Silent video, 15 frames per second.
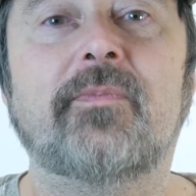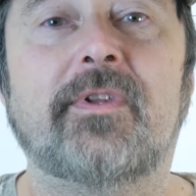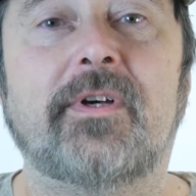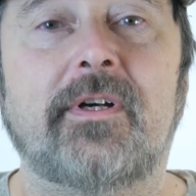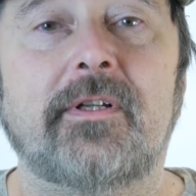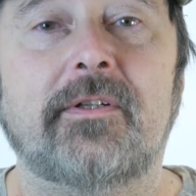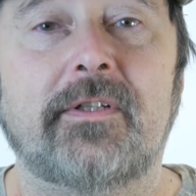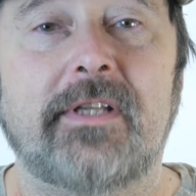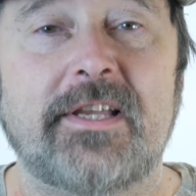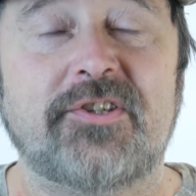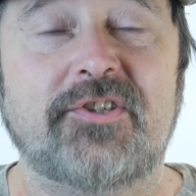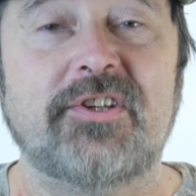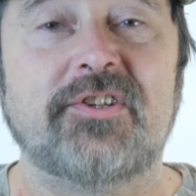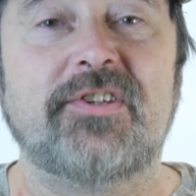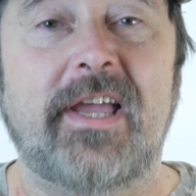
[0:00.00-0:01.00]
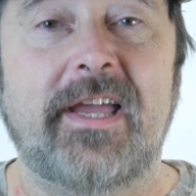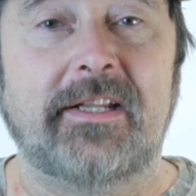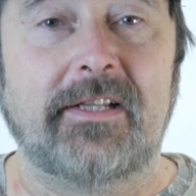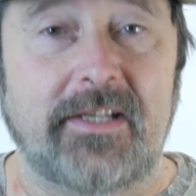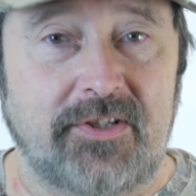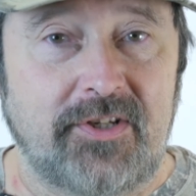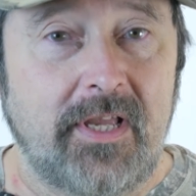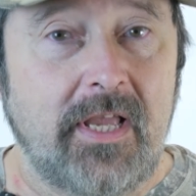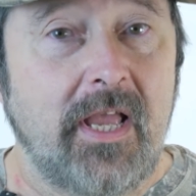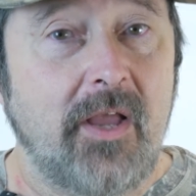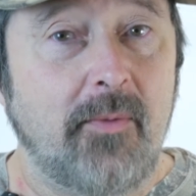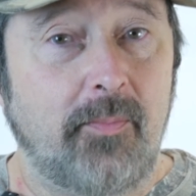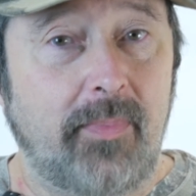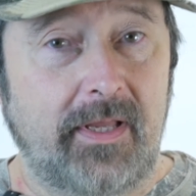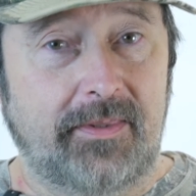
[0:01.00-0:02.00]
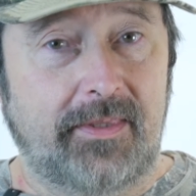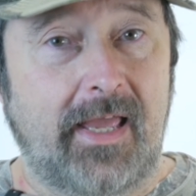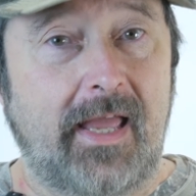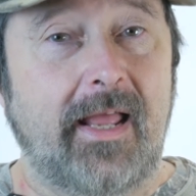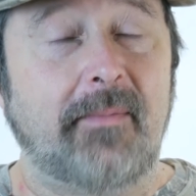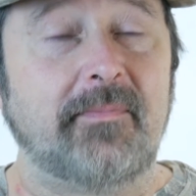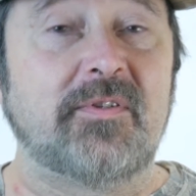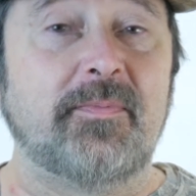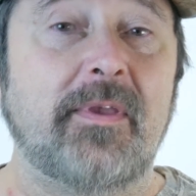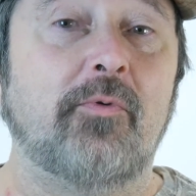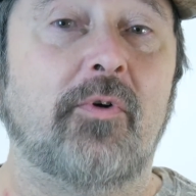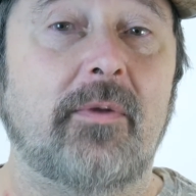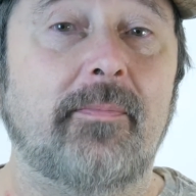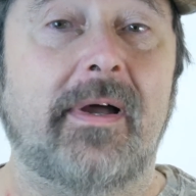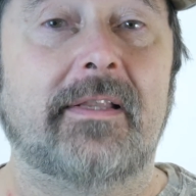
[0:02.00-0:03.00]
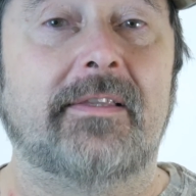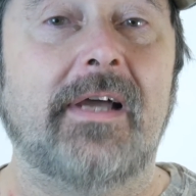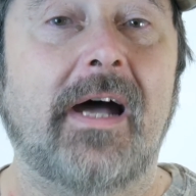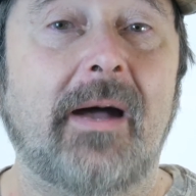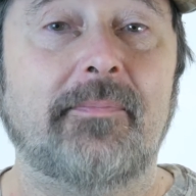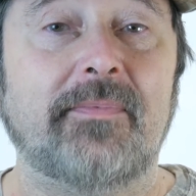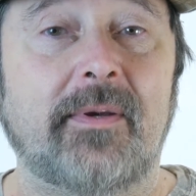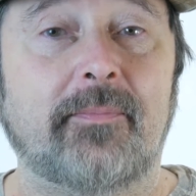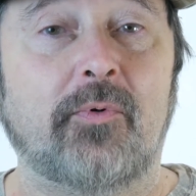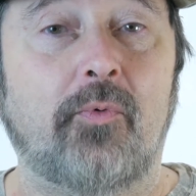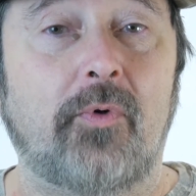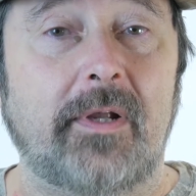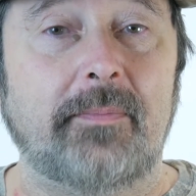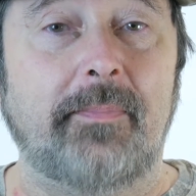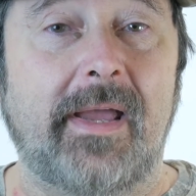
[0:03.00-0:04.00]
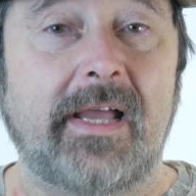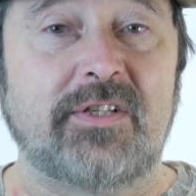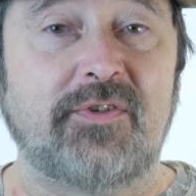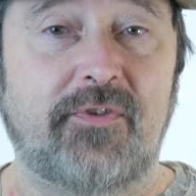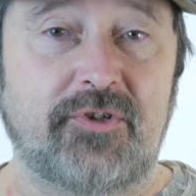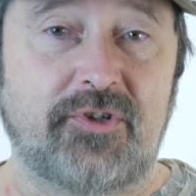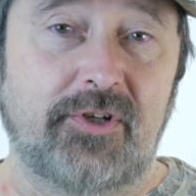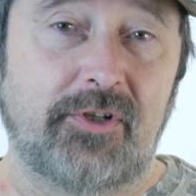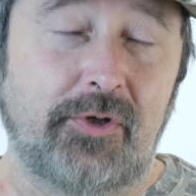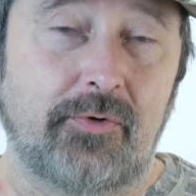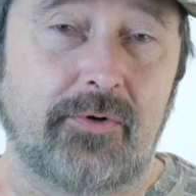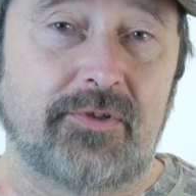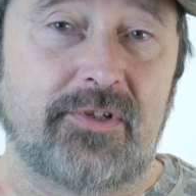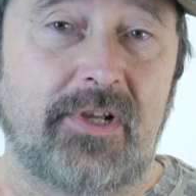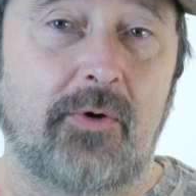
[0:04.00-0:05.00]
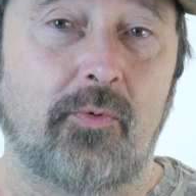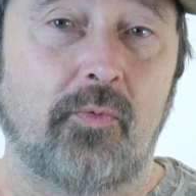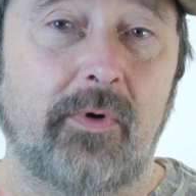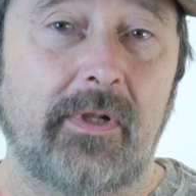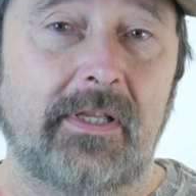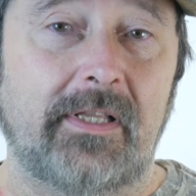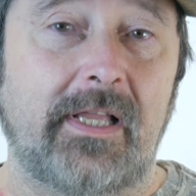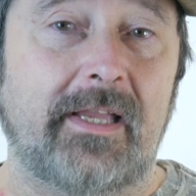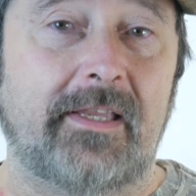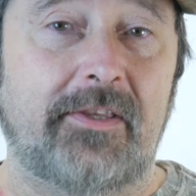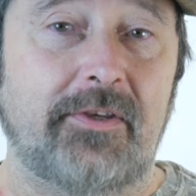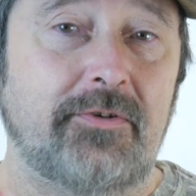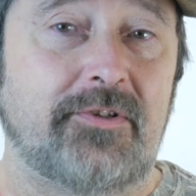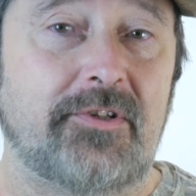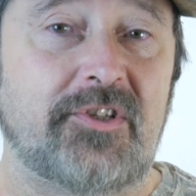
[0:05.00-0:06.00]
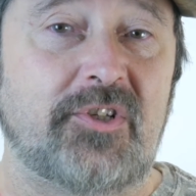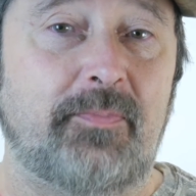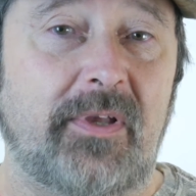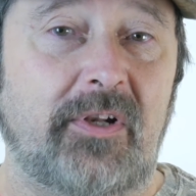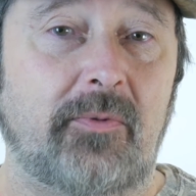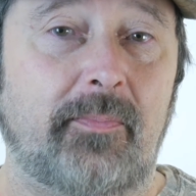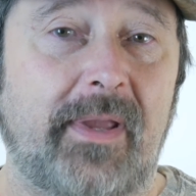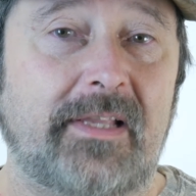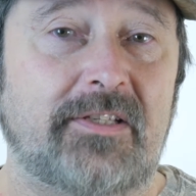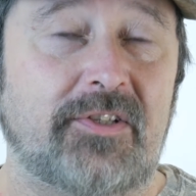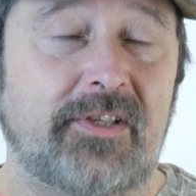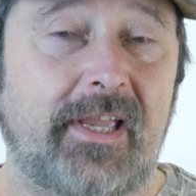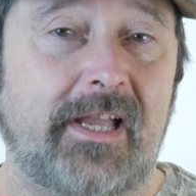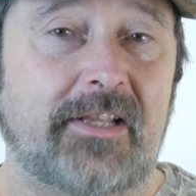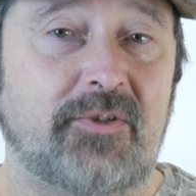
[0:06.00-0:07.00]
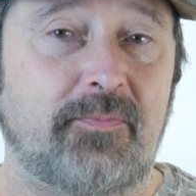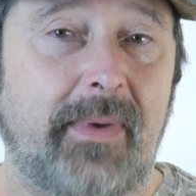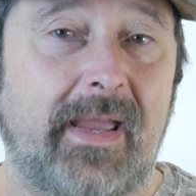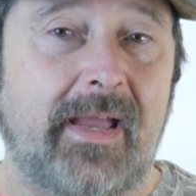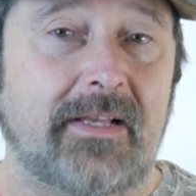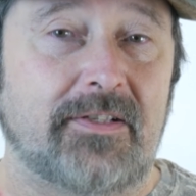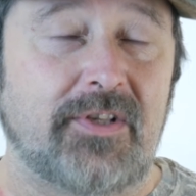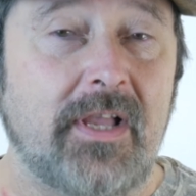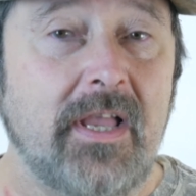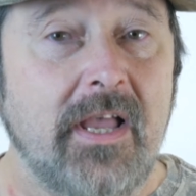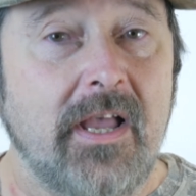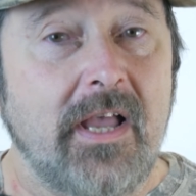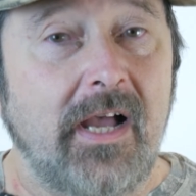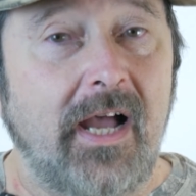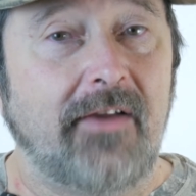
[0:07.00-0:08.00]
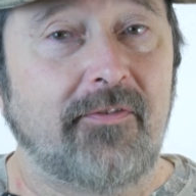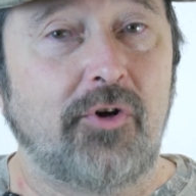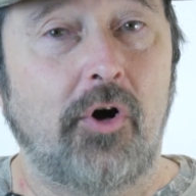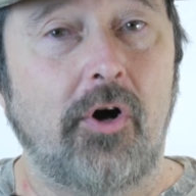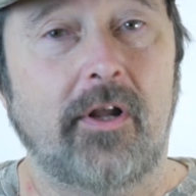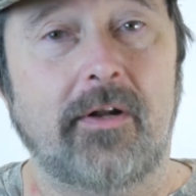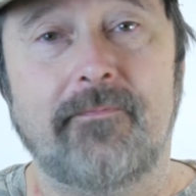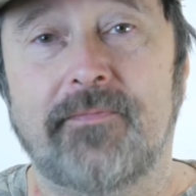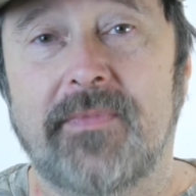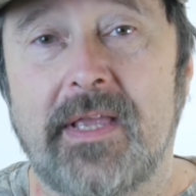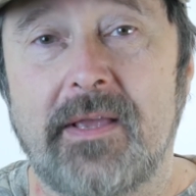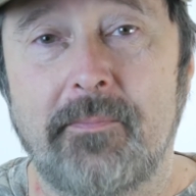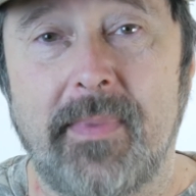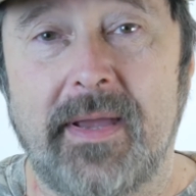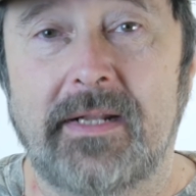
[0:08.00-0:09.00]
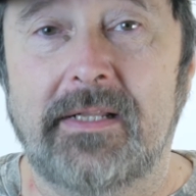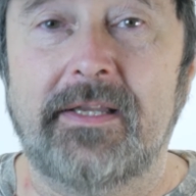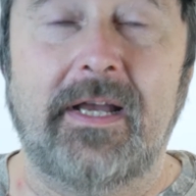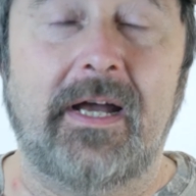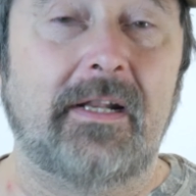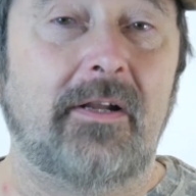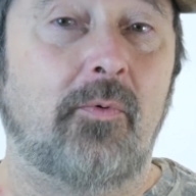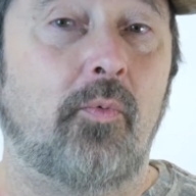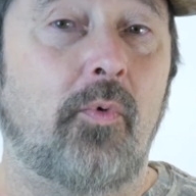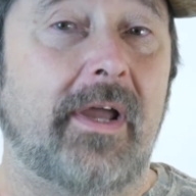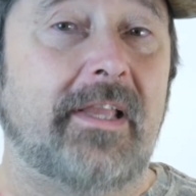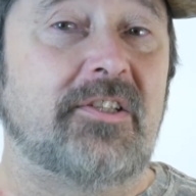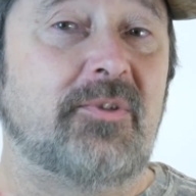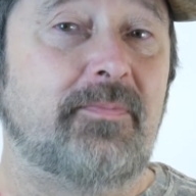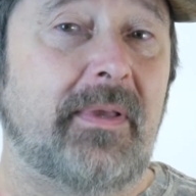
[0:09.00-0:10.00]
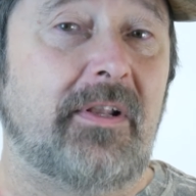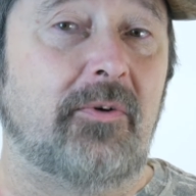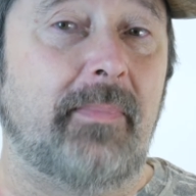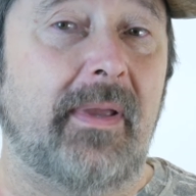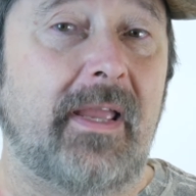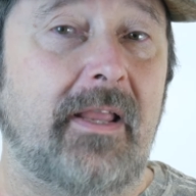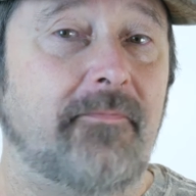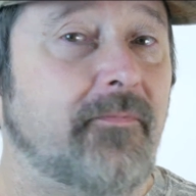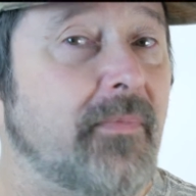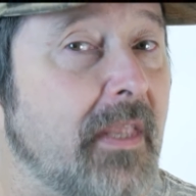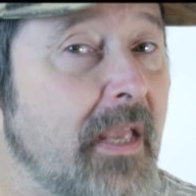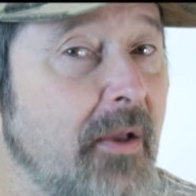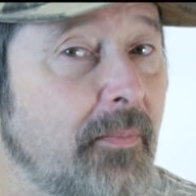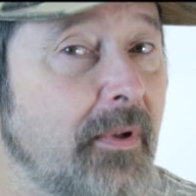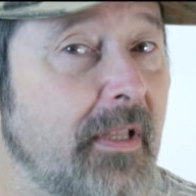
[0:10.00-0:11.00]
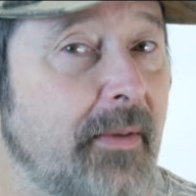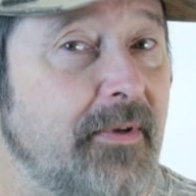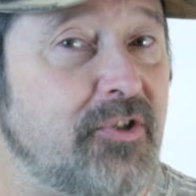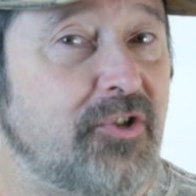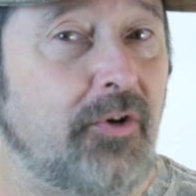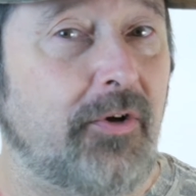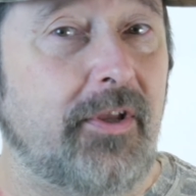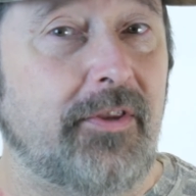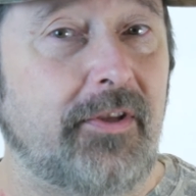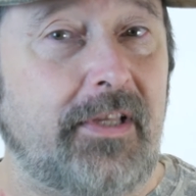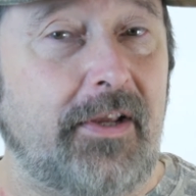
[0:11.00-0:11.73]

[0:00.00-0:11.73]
The list is endless. But that happens to be one of my top #1 bass fishing lures. I really like using spinner baits to catch bass. I've caught them mainly on a white spinner bait, but let me show you the